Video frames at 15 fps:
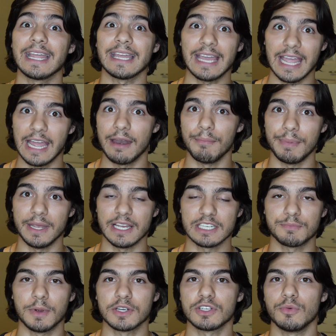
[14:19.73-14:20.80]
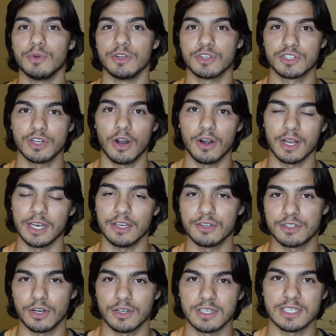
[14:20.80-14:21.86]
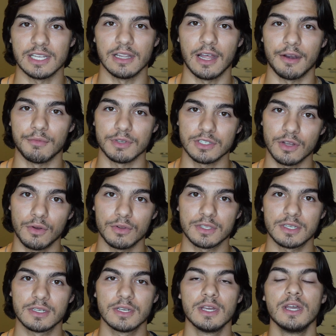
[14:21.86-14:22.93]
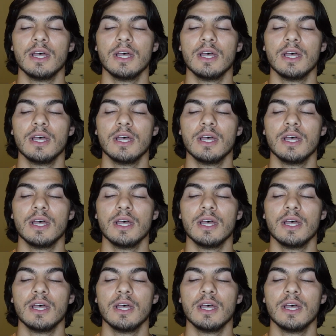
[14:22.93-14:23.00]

can be, especially when you're starting and you start to see a lot of results,